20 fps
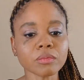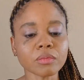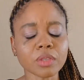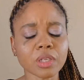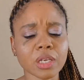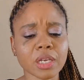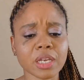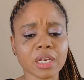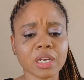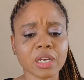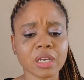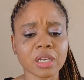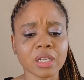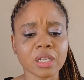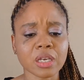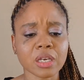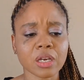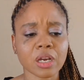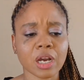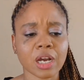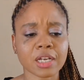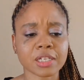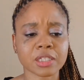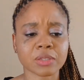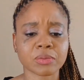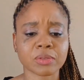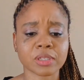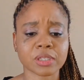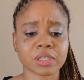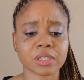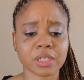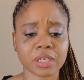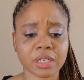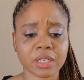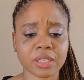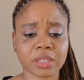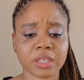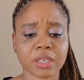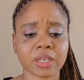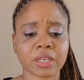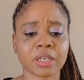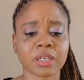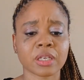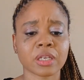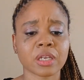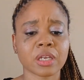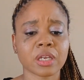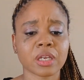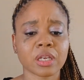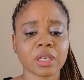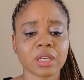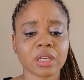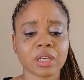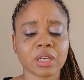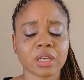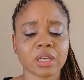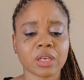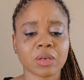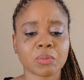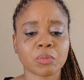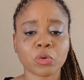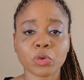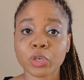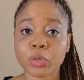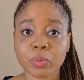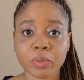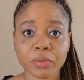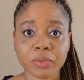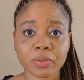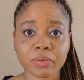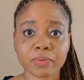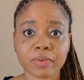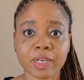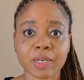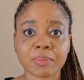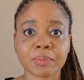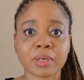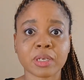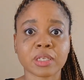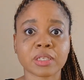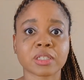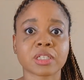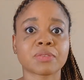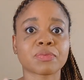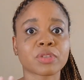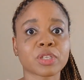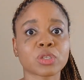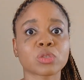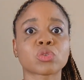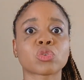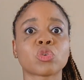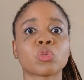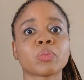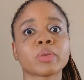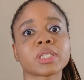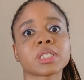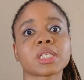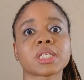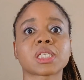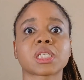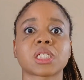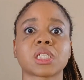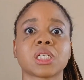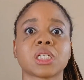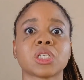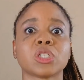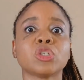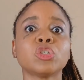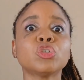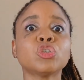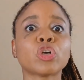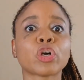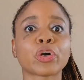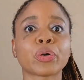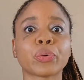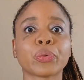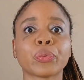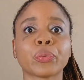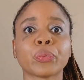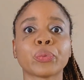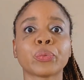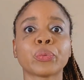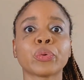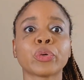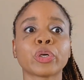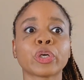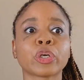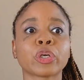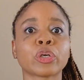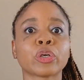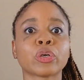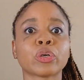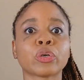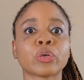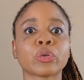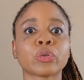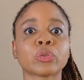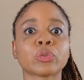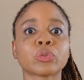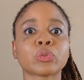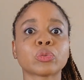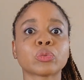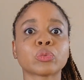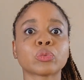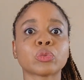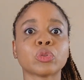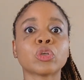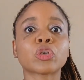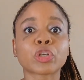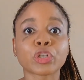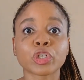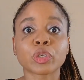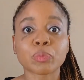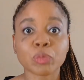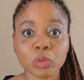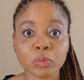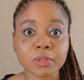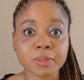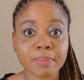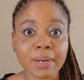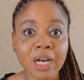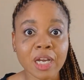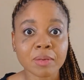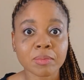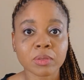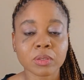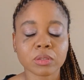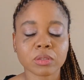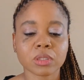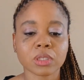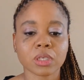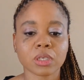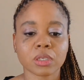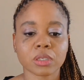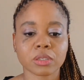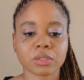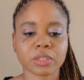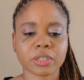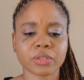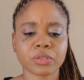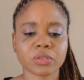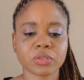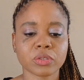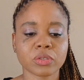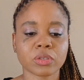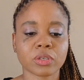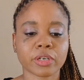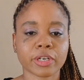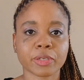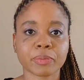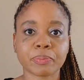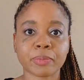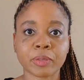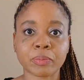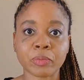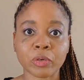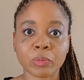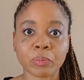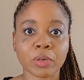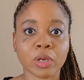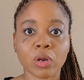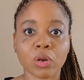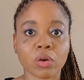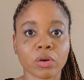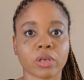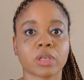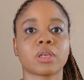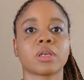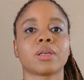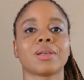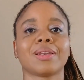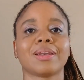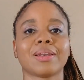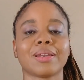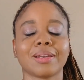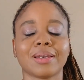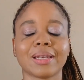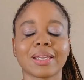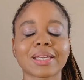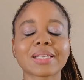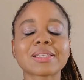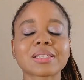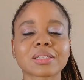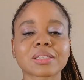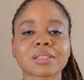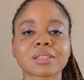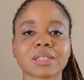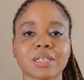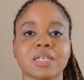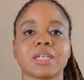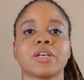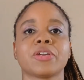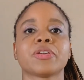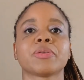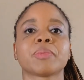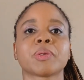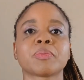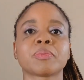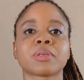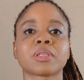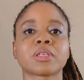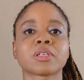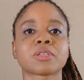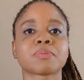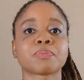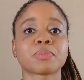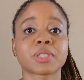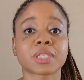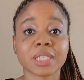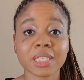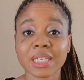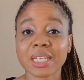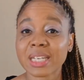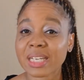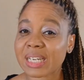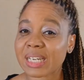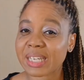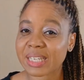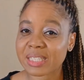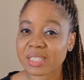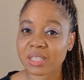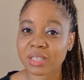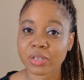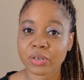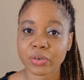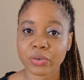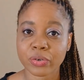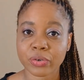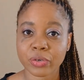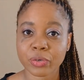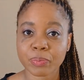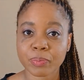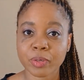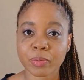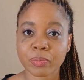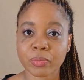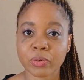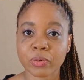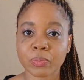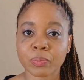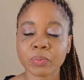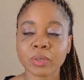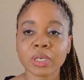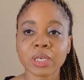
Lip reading: And as I was sitting there, mourning with the family, something told me, Tessa, go look in your mom's Bible. Because I used to write my mom a lot of letters. And I remember this particular letter that I wrote my mom,